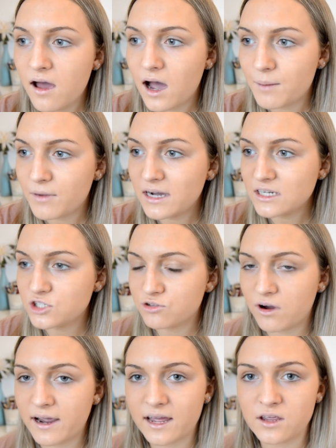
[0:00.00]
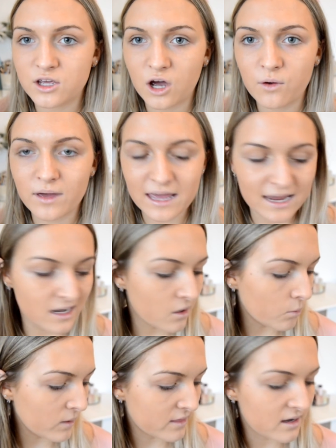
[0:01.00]
I might try and go
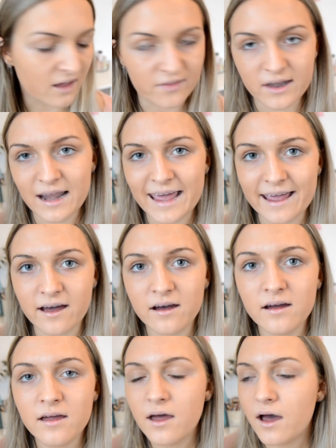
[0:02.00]
in with another layer